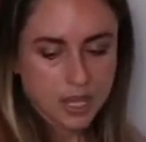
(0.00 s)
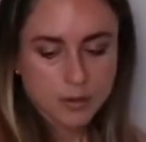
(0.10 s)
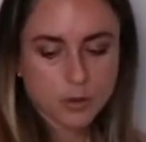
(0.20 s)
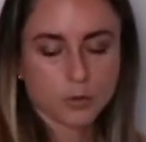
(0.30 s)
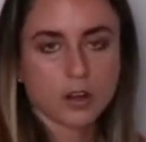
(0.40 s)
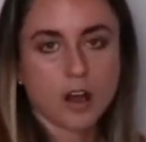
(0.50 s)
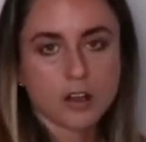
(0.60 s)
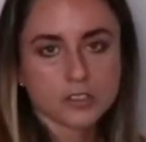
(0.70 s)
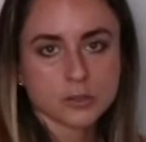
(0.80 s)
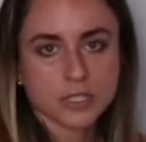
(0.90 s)
but we're
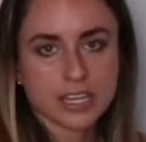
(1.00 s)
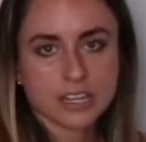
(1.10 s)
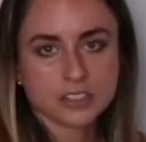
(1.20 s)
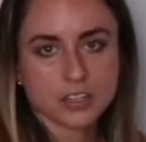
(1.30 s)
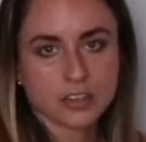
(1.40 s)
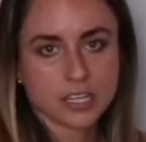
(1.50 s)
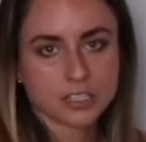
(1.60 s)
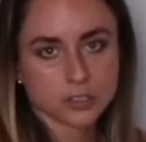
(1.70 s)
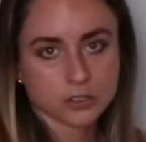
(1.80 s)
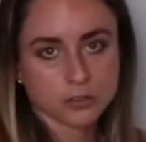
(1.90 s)
also engaging the
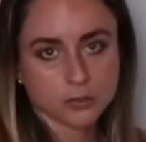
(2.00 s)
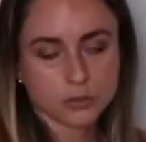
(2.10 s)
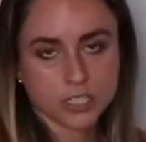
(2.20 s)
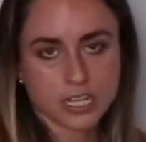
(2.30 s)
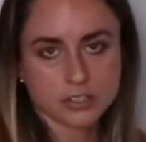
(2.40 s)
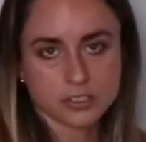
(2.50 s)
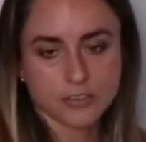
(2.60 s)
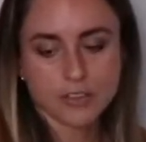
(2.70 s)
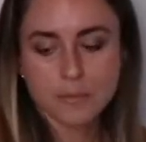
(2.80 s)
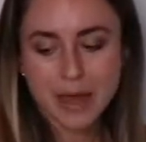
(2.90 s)
internal rotators
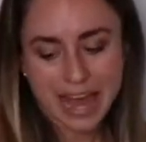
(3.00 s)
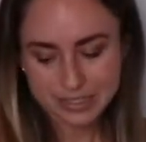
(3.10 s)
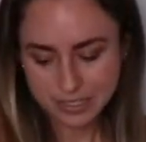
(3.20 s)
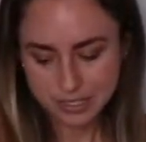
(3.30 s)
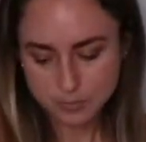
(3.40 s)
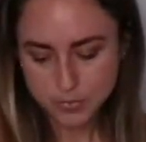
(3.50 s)
of the back hip.